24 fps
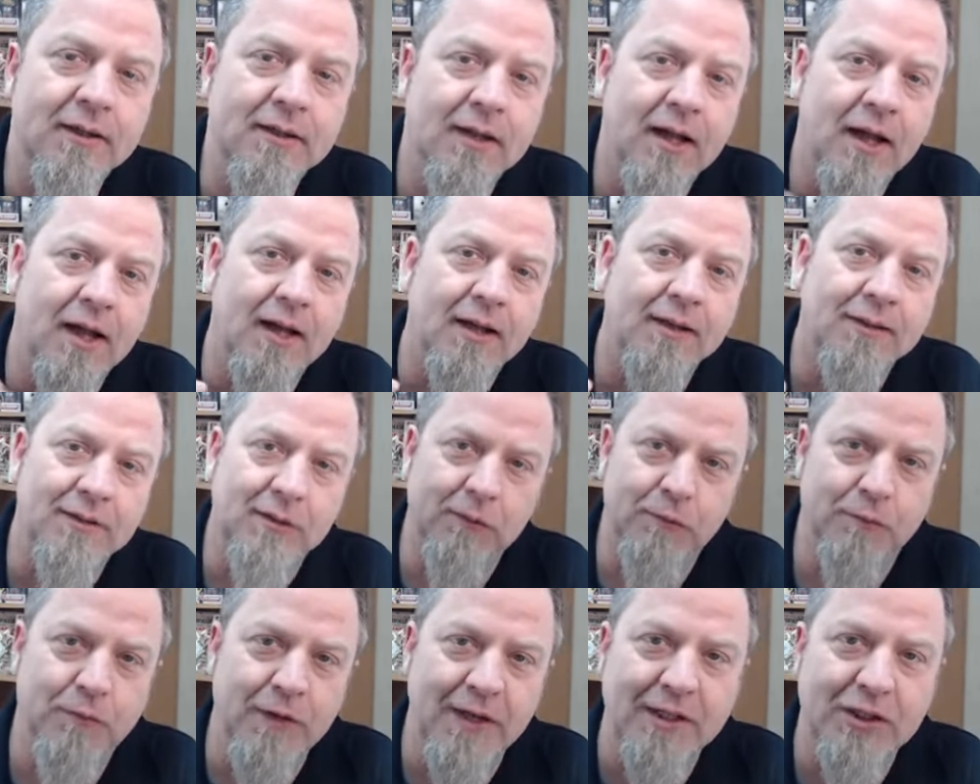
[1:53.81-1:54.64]
uh, to
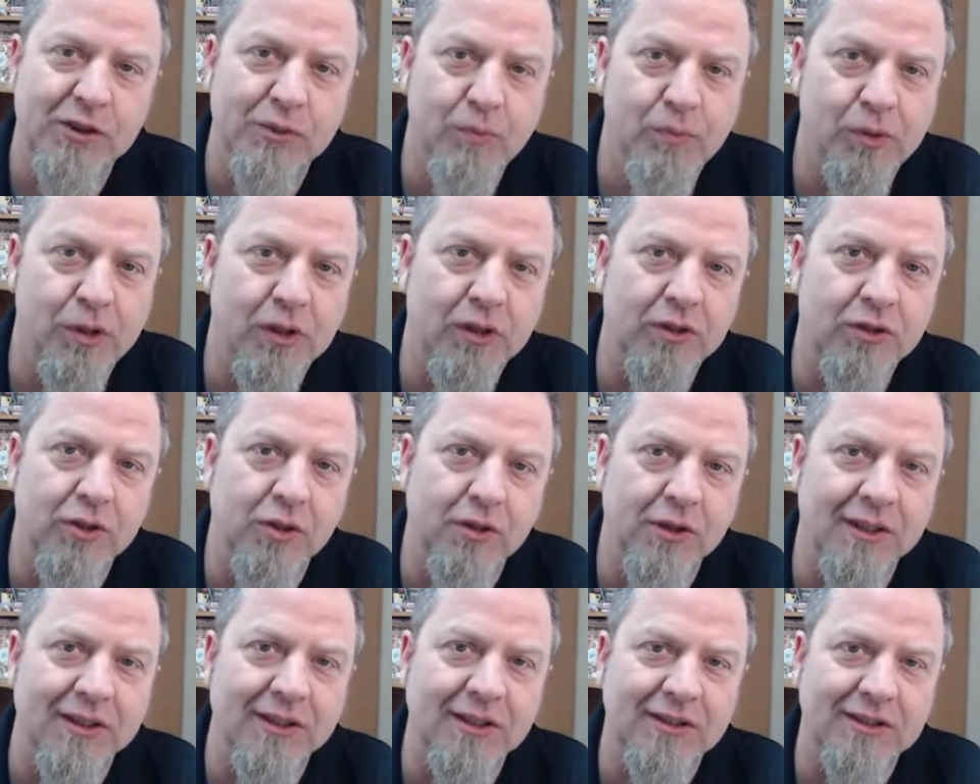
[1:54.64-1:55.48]
Facebook
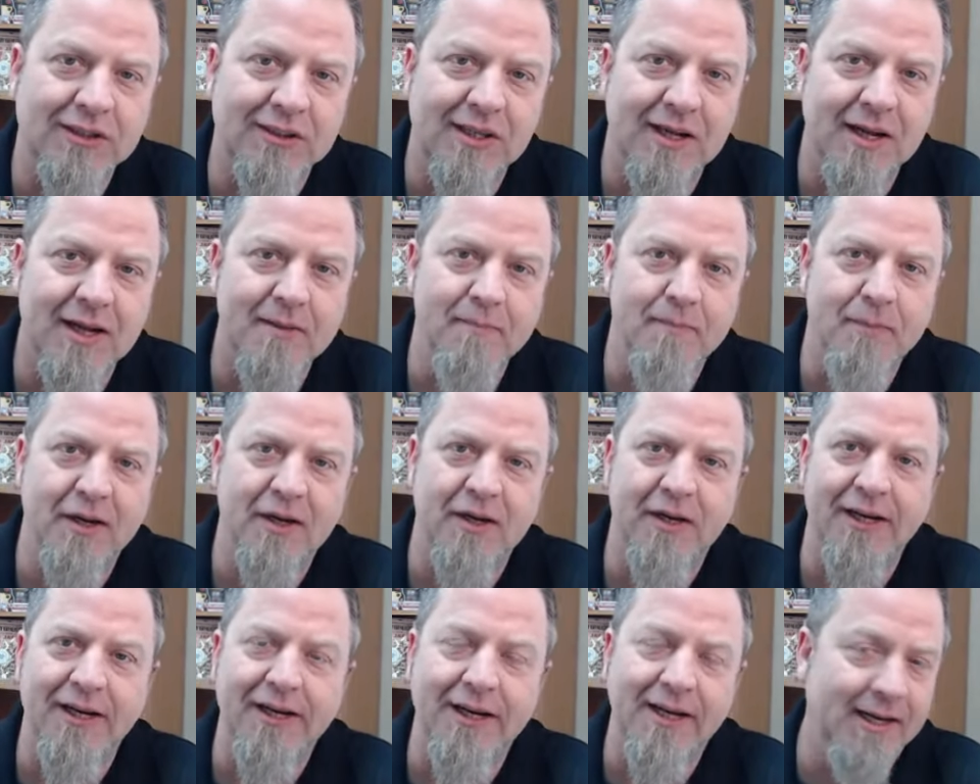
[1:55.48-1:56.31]
during this time period.